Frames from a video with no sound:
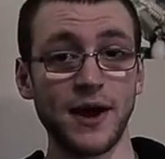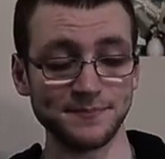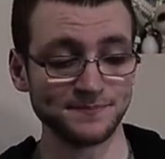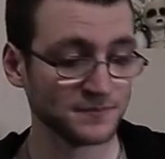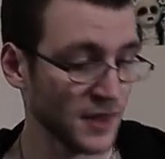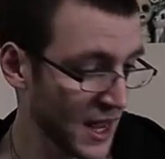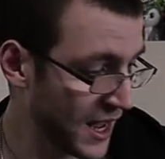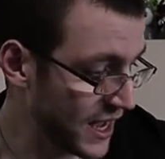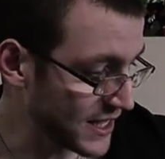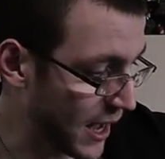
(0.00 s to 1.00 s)
But
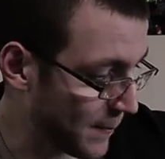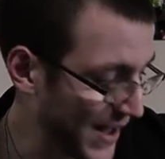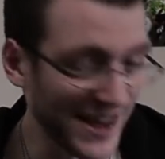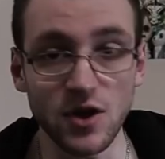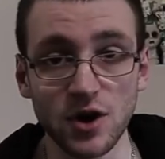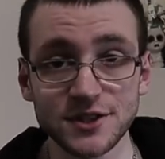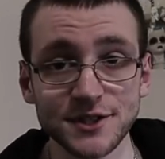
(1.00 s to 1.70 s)
yeah, backlog.